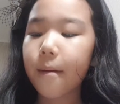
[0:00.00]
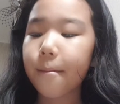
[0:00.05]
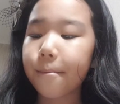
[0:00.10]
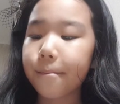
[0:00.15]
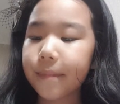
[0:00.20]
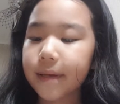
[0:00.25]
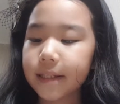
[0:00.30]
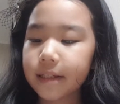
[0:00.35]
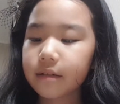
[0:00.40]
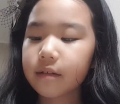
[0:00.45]

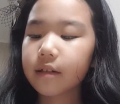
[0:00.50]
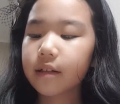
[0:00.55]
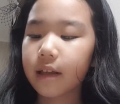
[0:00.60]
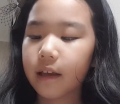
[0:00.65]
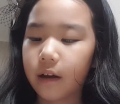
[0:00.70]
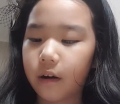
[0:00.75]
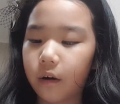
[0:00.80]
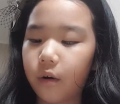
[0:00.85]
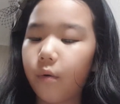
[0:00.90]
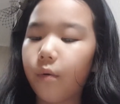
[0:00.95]
Mr.
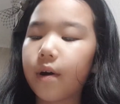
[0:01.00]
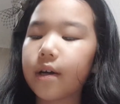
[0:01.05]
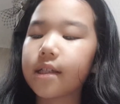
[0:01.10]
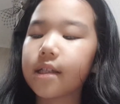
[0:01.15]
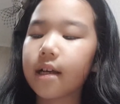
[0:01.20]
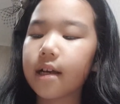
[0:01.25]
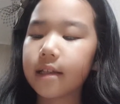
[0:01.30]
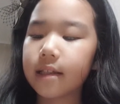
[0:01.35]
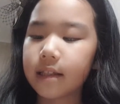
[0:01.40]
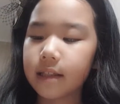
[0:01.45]
Tickle was
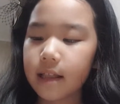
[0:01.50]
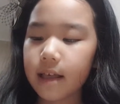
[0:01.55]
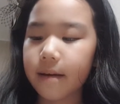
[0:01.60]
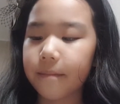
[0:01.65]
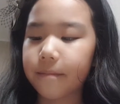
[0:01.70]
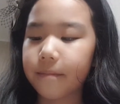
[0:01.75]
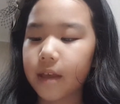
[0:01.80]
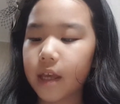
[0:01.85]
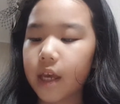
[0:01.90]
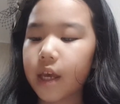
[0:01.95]
asleep.
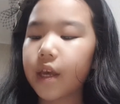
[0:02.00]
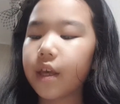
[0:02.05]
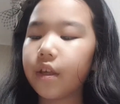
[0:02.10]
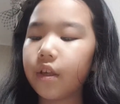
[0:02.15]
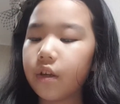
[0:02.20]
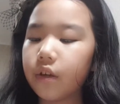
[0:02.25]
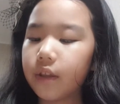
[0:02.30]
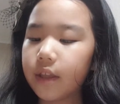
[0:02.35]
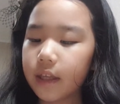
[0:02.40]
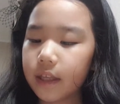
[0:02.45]

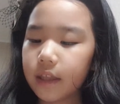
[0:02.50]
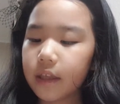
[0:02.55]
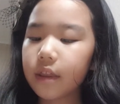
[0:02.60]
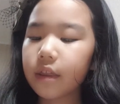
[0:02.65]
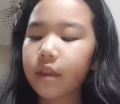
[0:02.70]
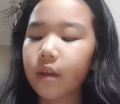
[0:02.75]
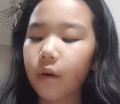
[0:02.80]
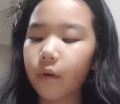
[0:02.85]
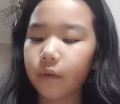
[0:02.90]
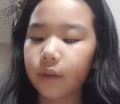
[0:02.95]
You didn't
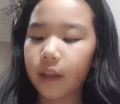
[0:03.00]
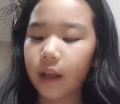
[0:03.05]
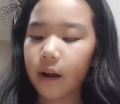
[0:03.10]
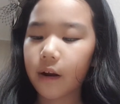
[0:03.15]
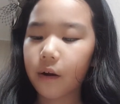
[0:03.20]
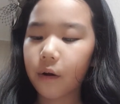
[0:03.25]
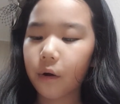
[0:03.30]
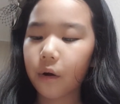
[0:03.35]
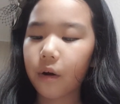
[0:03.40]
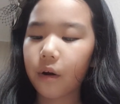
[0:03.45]
know
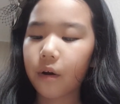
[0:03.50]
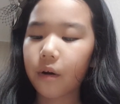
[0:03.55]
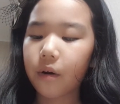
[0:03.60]
there